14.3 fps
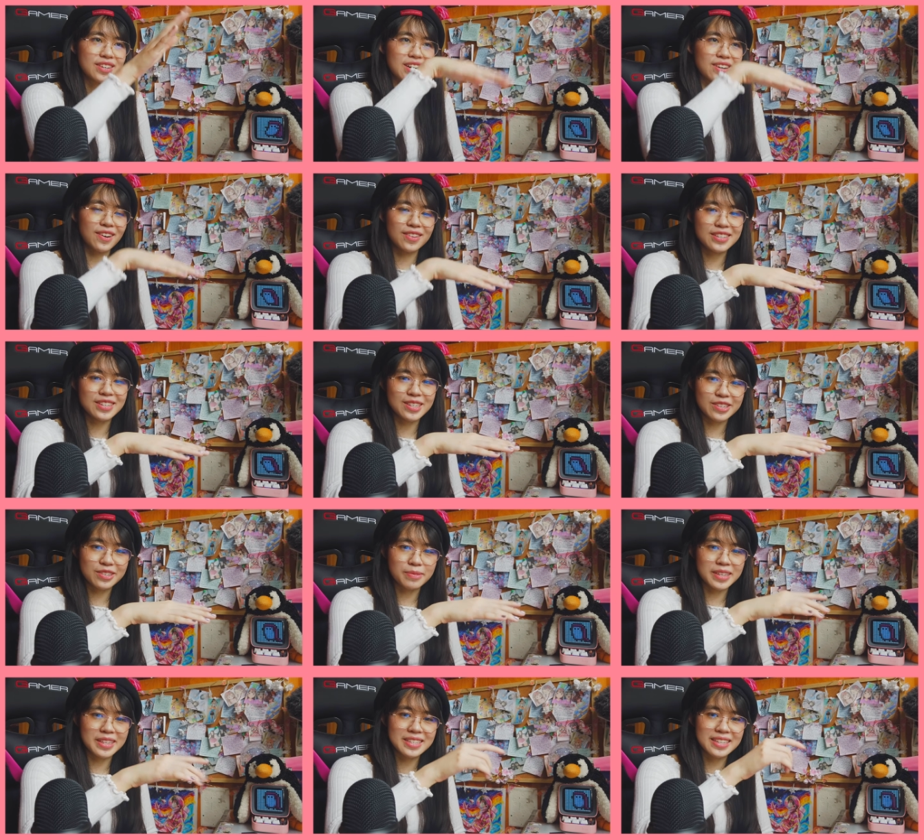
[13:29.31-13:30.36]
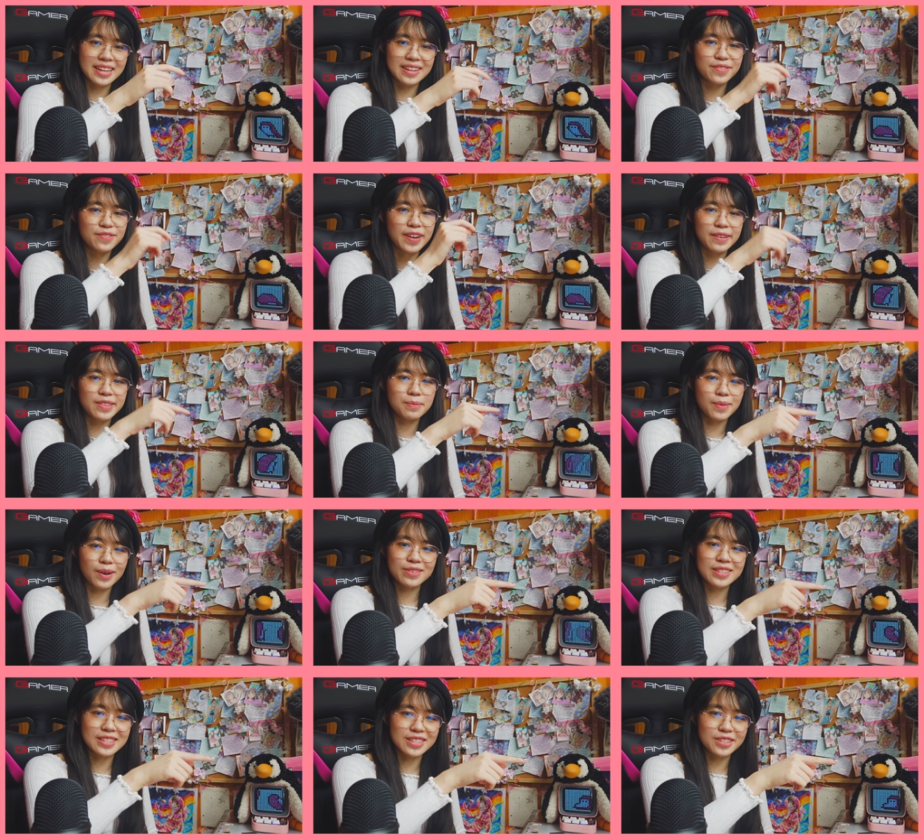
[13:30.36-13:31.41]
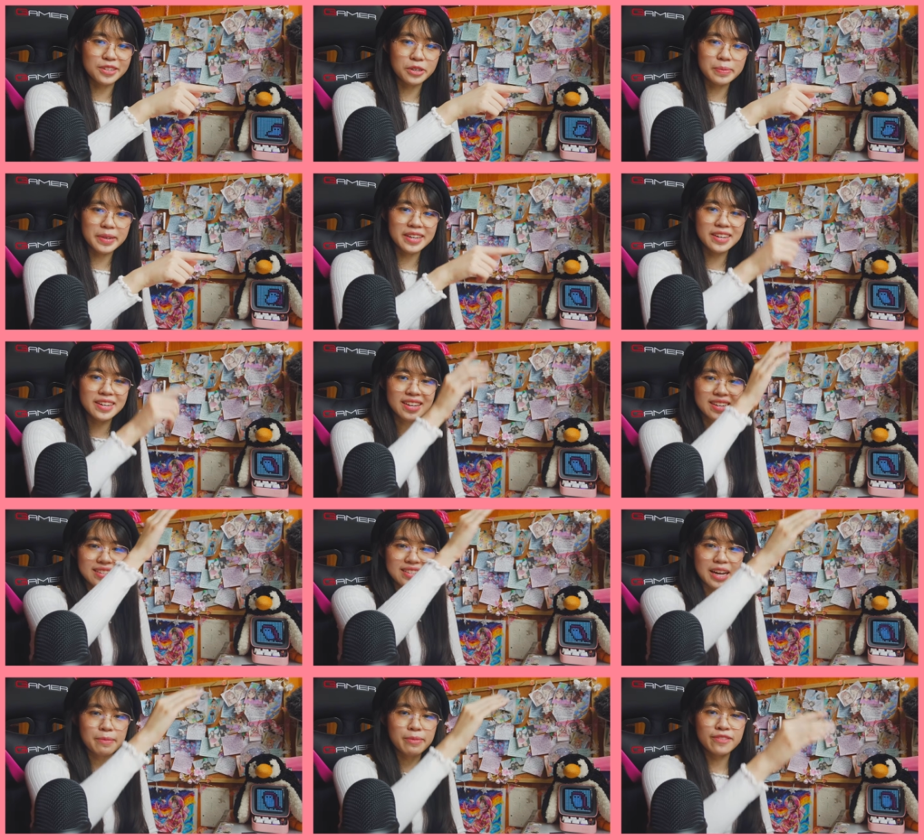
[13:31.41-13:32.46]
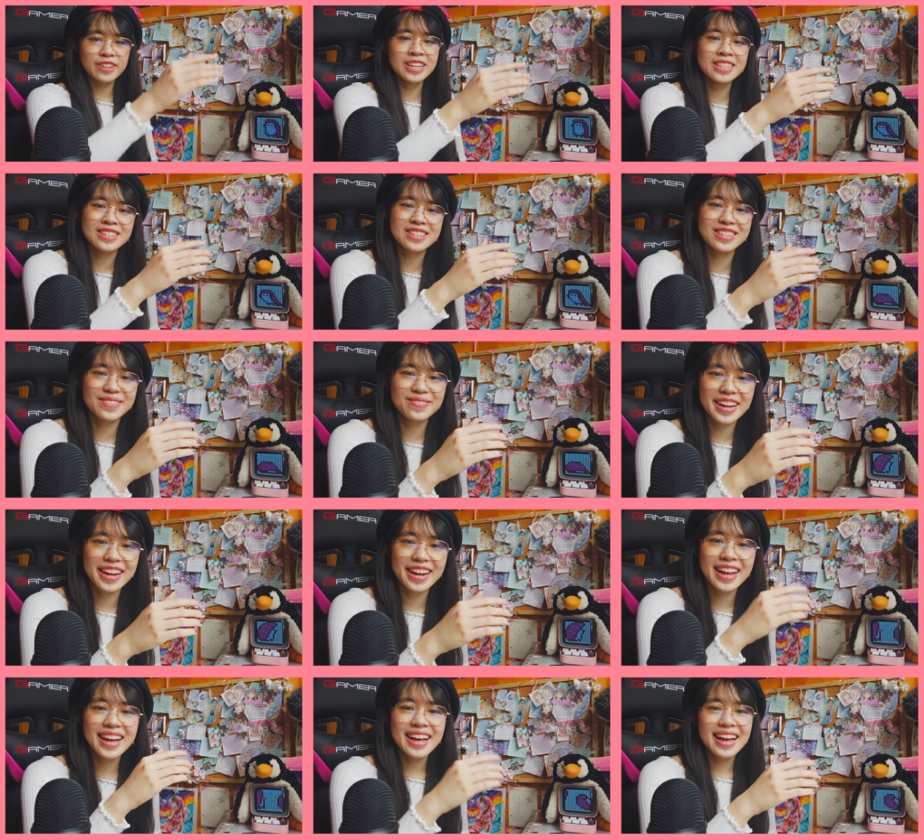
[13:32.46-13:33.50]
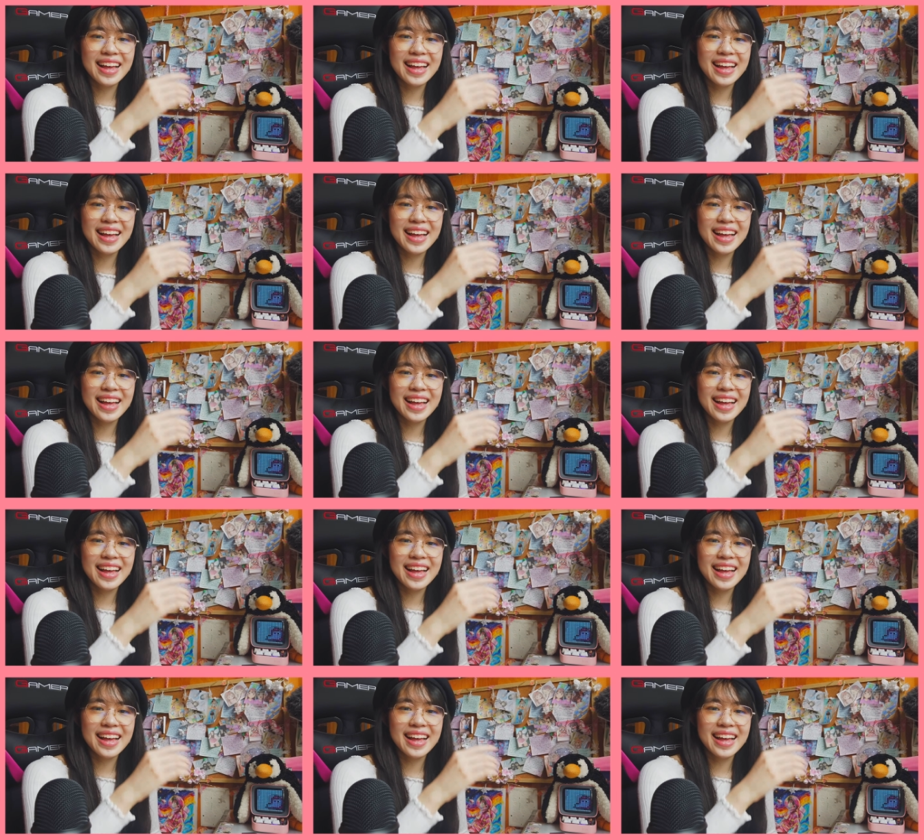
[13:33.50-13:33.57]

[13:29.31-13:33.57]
tried all the instruments and found the most disturbing type of instrument,